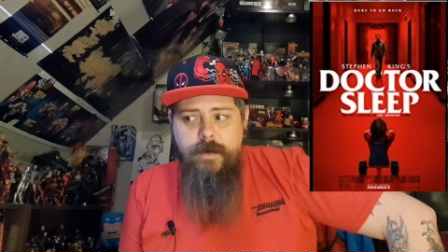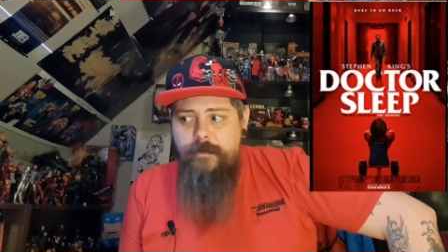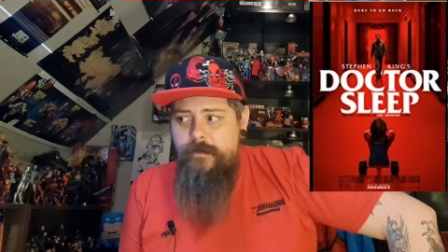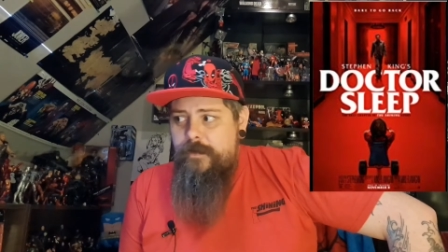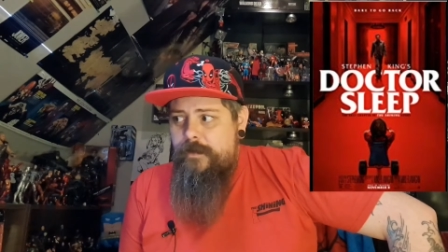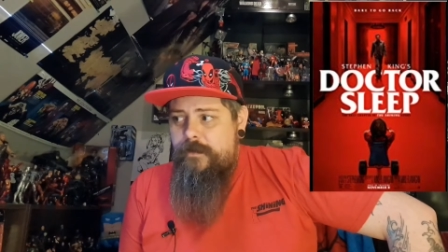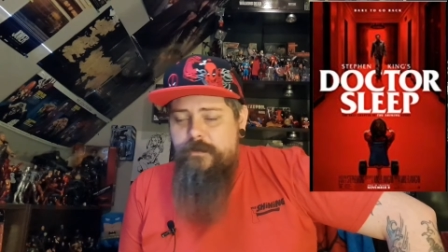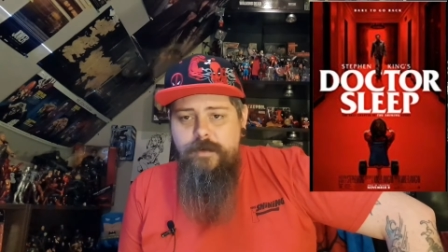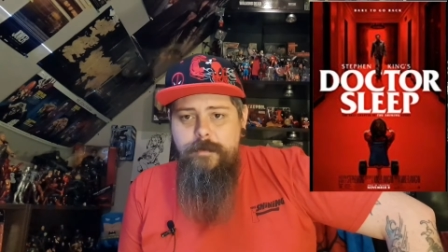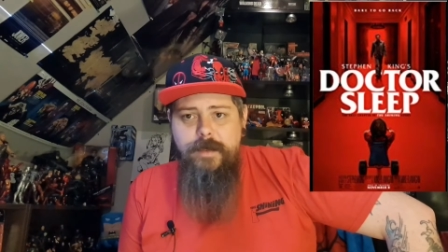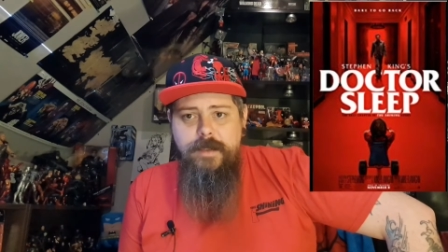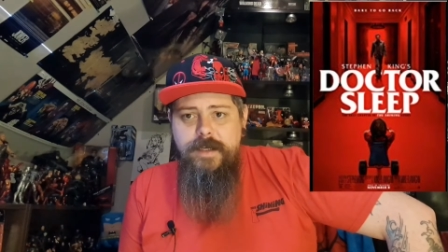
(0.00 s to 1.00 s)
having
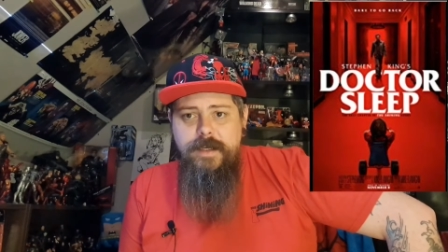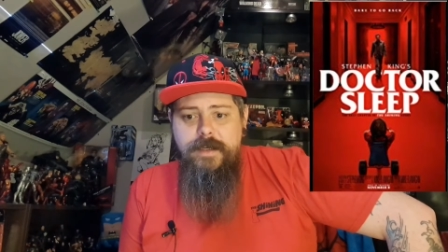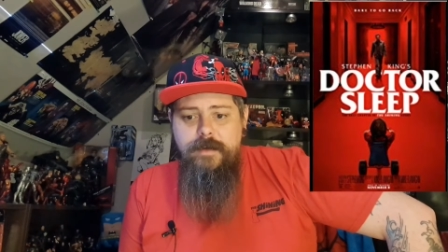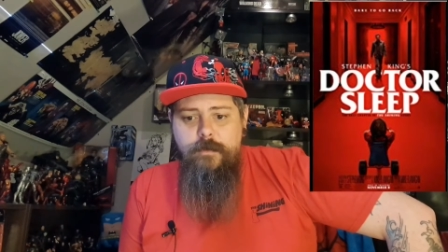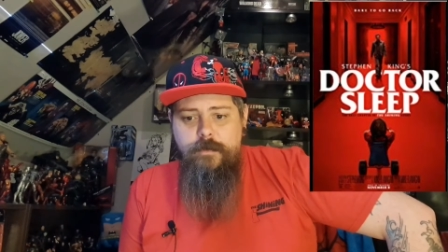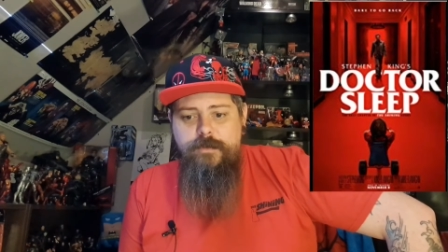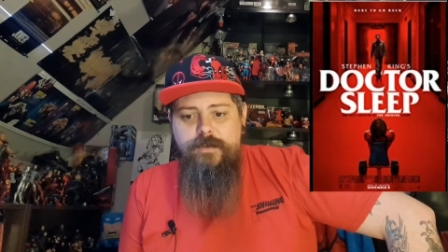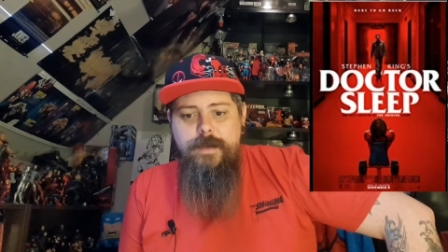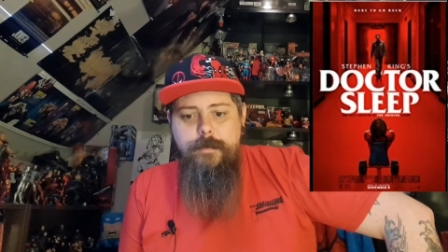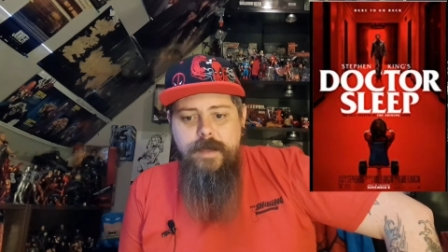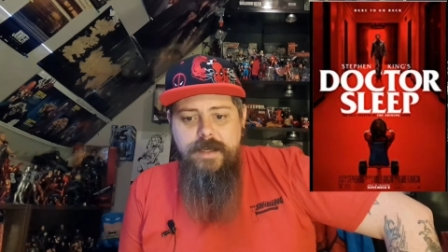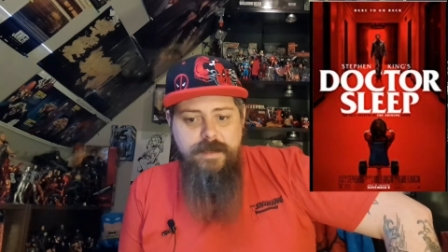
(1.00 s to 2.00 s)
similar hair or the
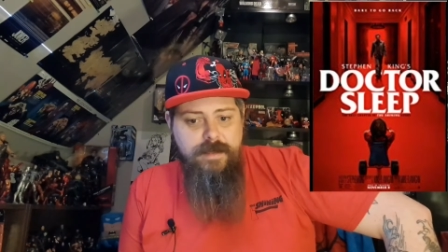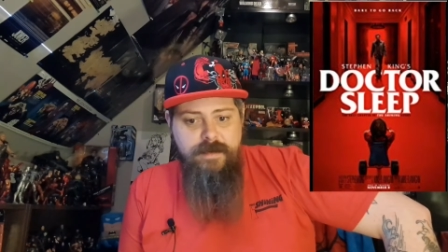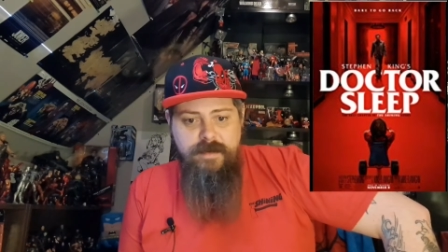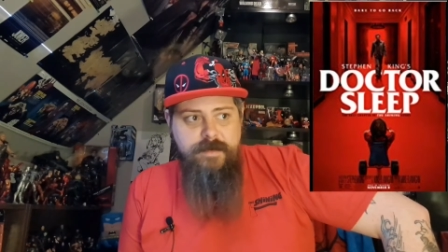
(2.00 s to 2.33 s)
same hair